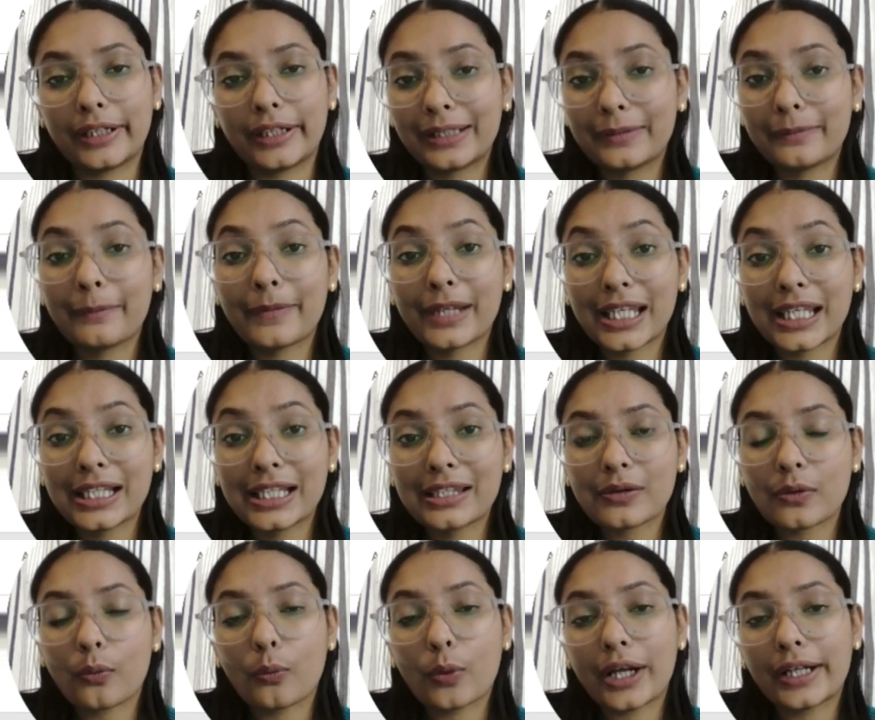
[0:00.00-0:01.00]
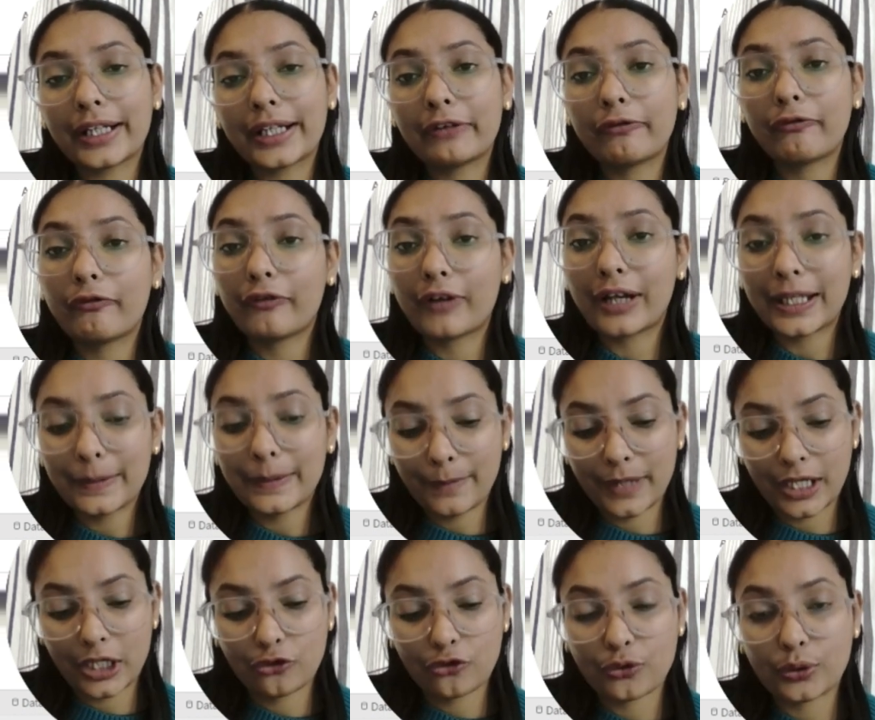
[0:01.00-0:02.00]
it means 1 in 5
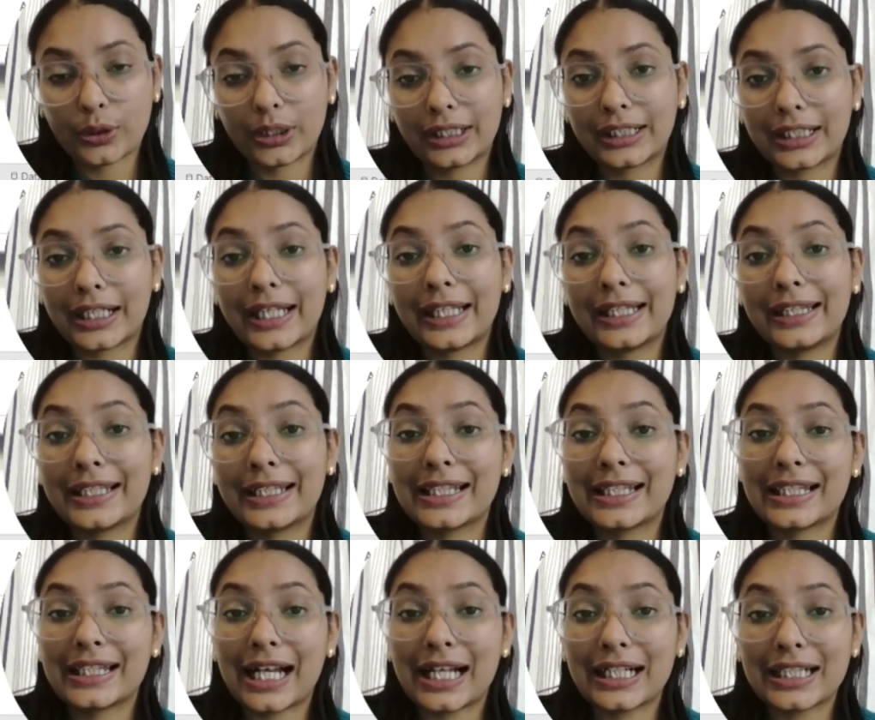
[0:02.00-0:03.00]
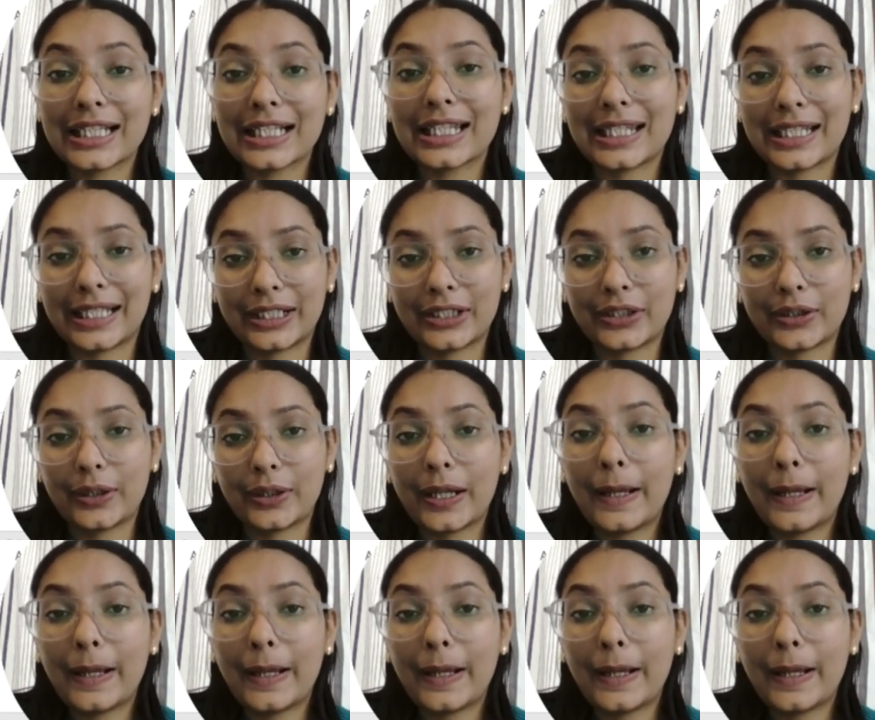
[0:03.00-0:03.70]
patients in this data set